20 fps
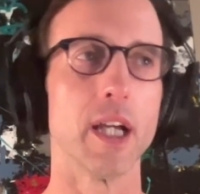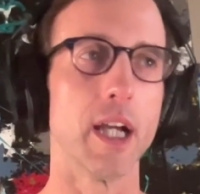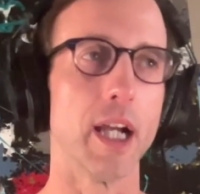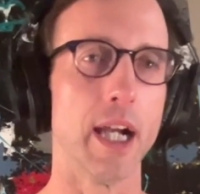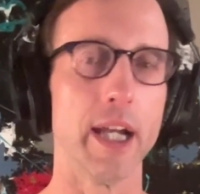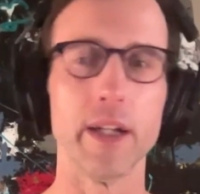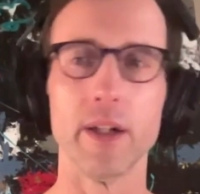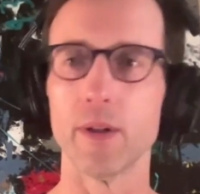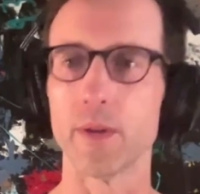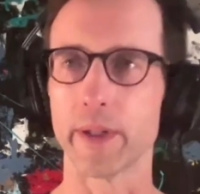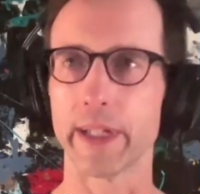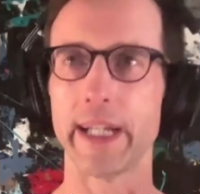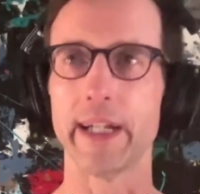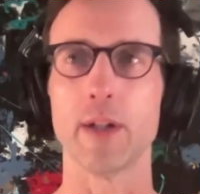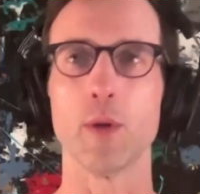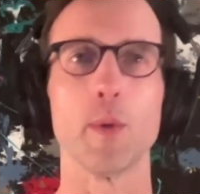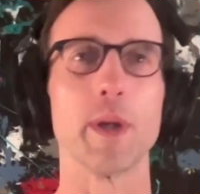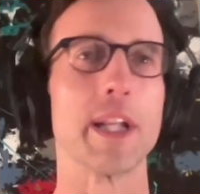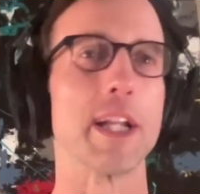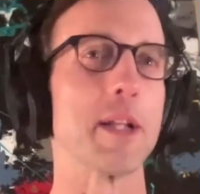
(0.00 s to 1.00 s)
I don't
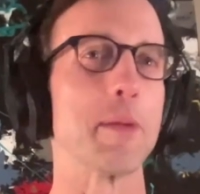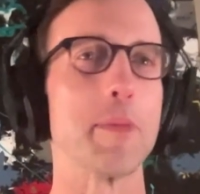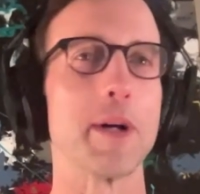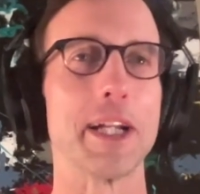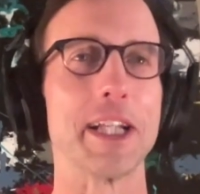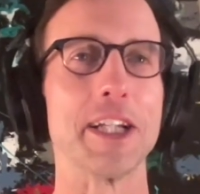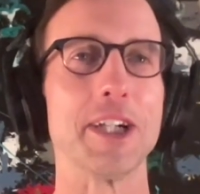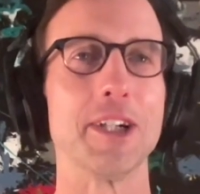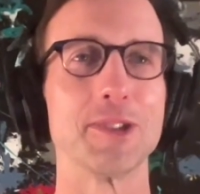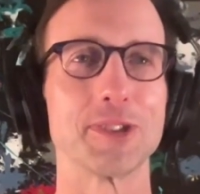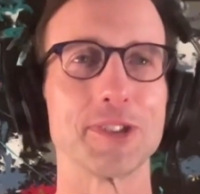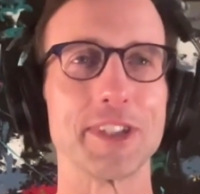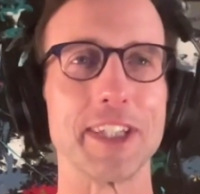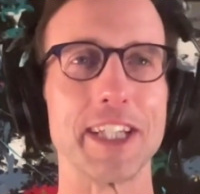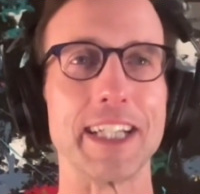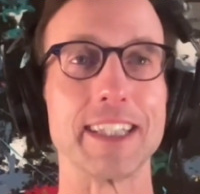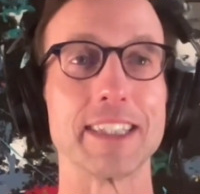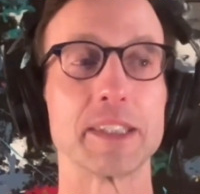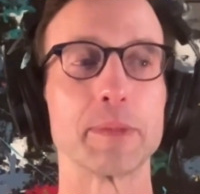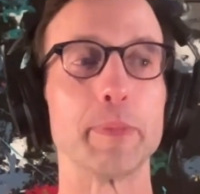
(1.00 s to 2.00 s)
care what anybody else
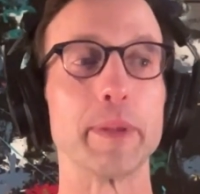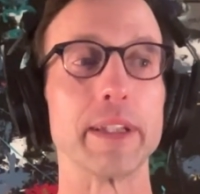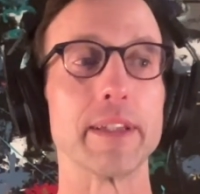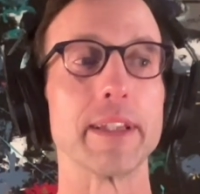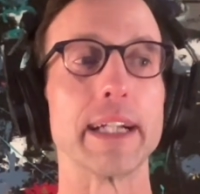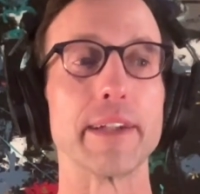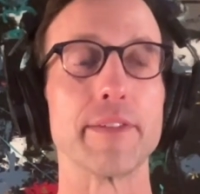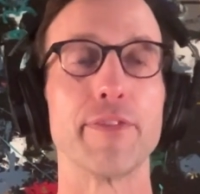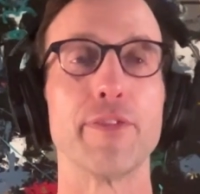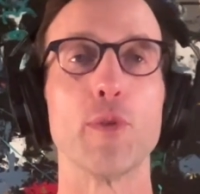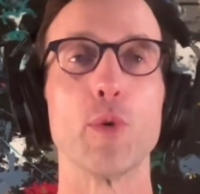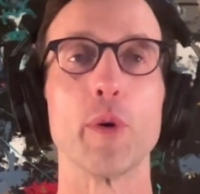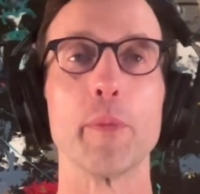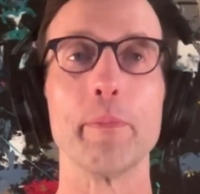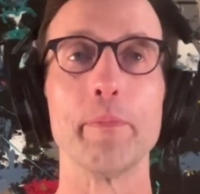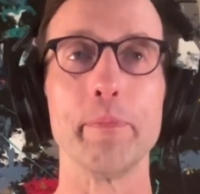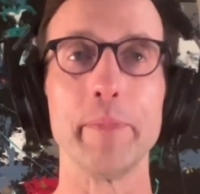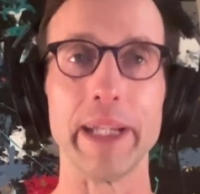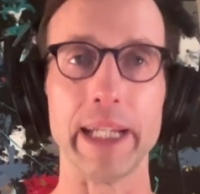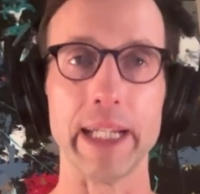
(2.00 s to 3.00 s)
thinks, but like for
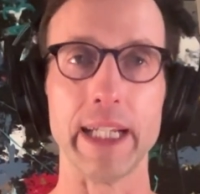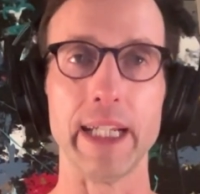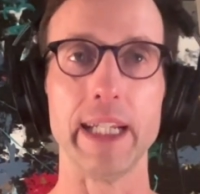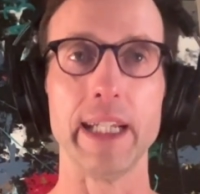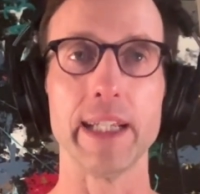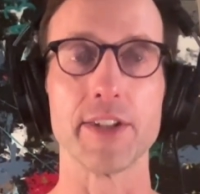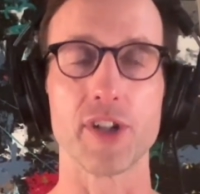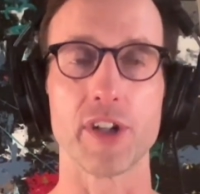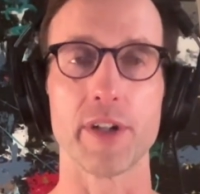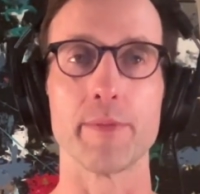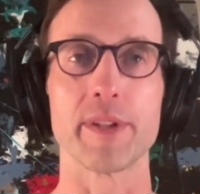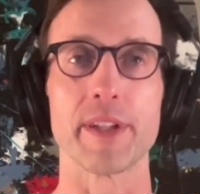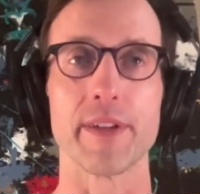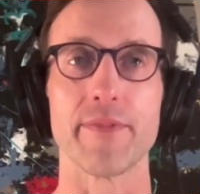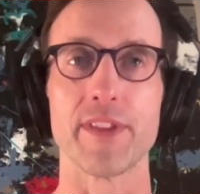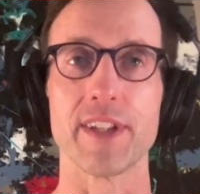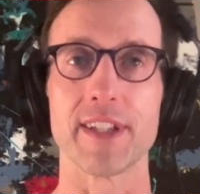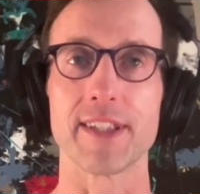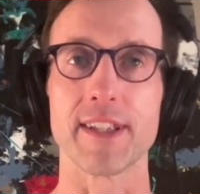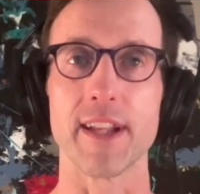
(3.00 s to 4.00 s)
me in terms
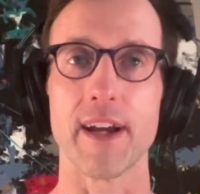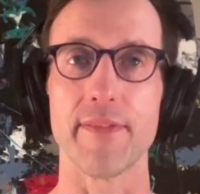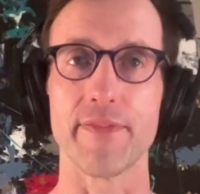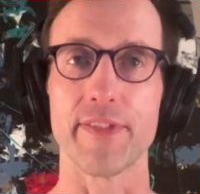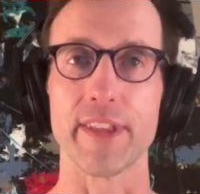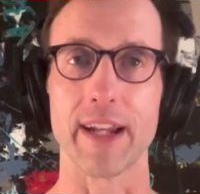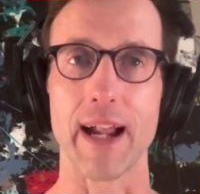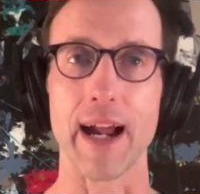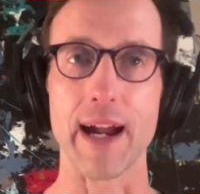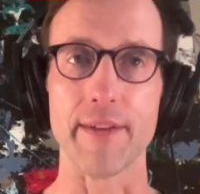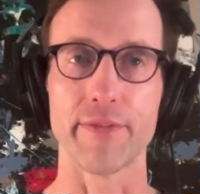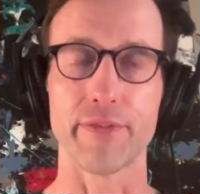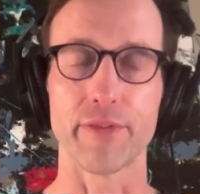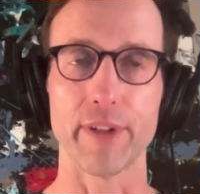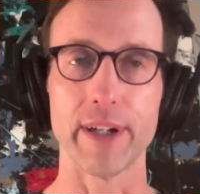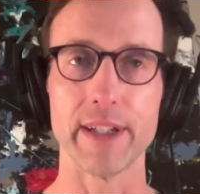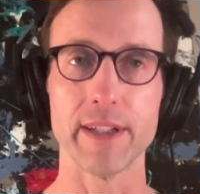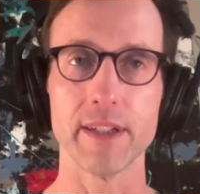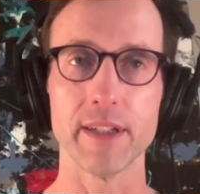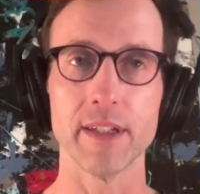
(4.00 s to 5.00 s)
of the stuff that I've
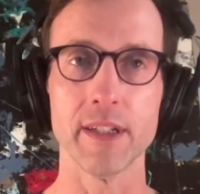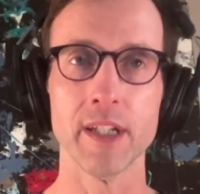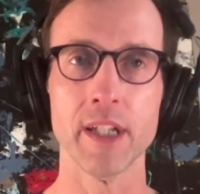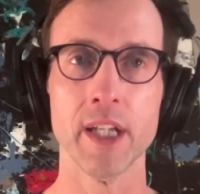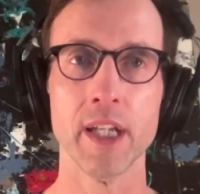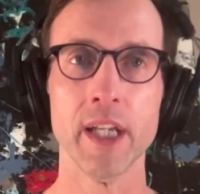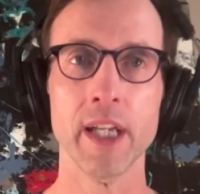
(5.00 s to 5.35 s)
written,